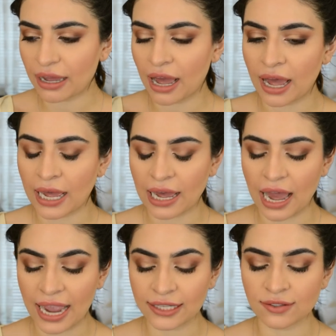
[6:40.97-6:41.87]

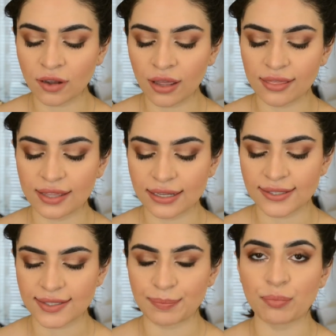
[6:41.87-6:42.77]
I saw
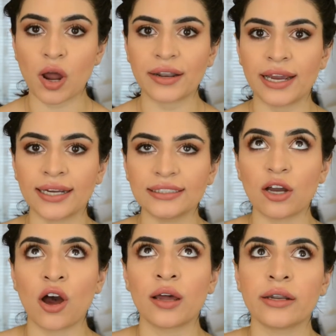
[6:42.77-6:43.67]
this product
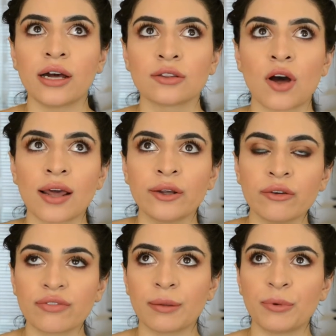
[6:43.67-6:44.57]
on a lot
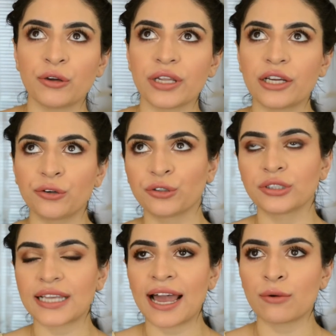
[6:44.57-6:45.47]
of the beauty
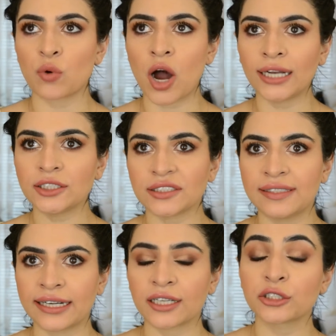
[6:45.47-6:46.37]
gurus I watch,
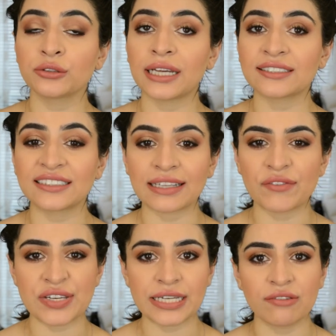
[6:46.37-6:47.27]
their
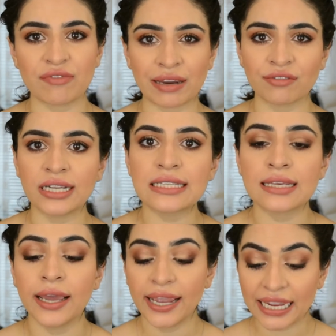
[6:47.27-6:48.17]
2017 favorites.
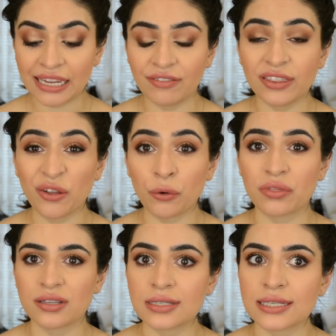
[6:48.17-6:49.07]
Even though
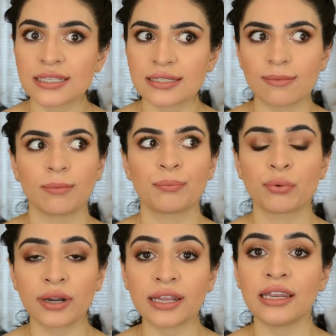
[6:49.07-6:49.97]
this is
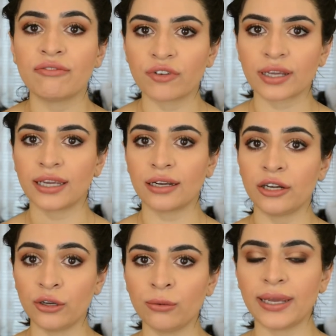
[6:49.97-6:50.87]
pretty freaking
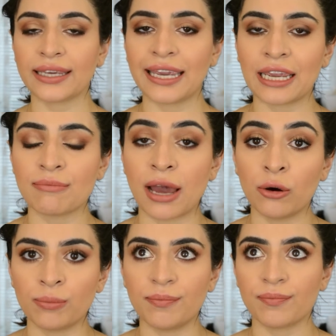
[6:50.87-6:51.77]
new, it came
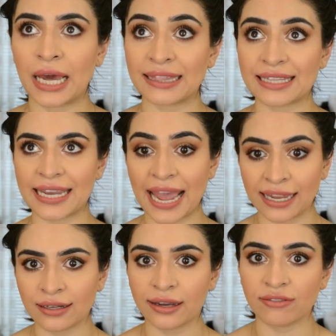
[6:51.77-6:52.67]
out at the
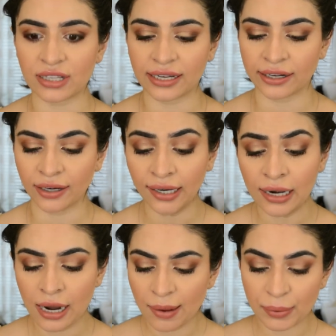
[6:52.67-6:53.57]
end of the year,
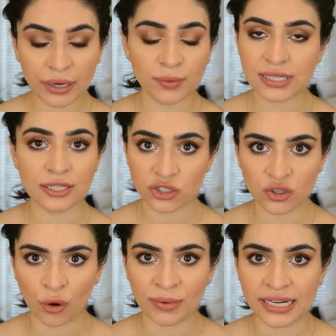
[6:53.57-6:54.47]
but it was in
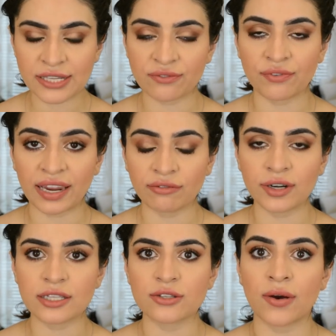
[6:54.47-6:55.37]
so many
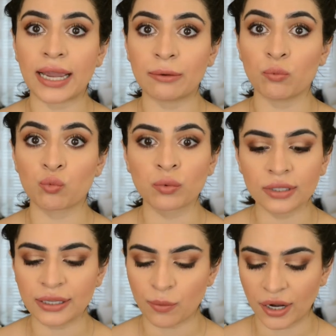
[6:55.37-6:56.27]
favorites, so I
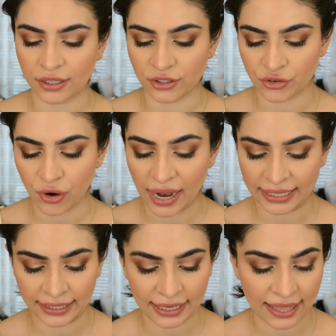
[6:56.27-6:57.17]
really wanted to try it.